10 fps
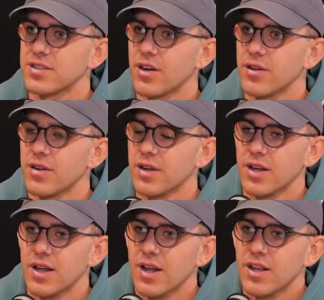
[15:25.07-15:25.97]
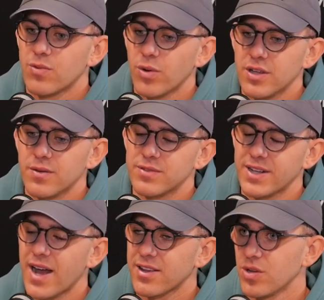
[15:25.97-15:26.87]
So it's what you
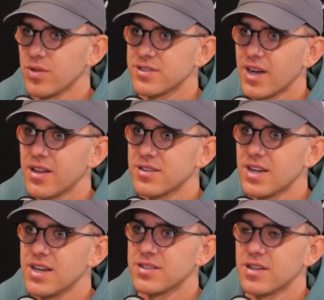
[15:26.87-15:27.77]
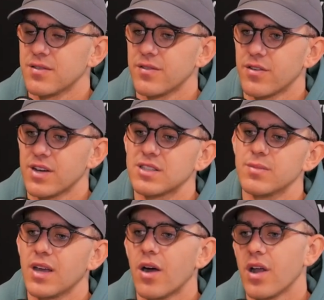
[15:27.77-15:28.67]
set out to do at the start of the season, and for us
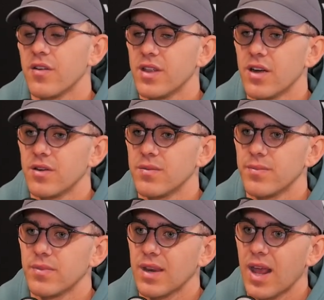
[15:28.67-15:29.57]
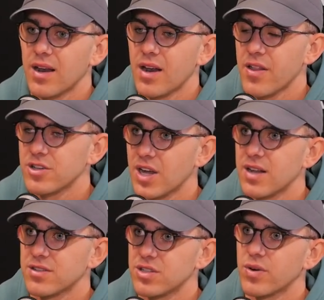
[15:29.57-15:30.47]
to be going over there and getting another
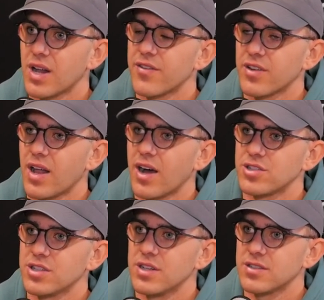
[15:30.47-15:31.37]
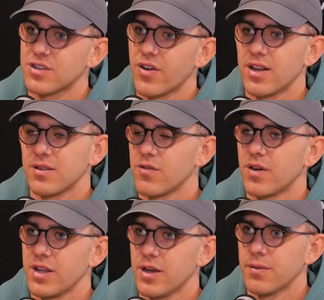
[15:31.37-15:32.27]
chance to do it after last year is a credit to
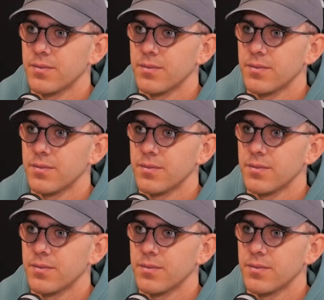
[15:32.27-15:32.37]
everyone here.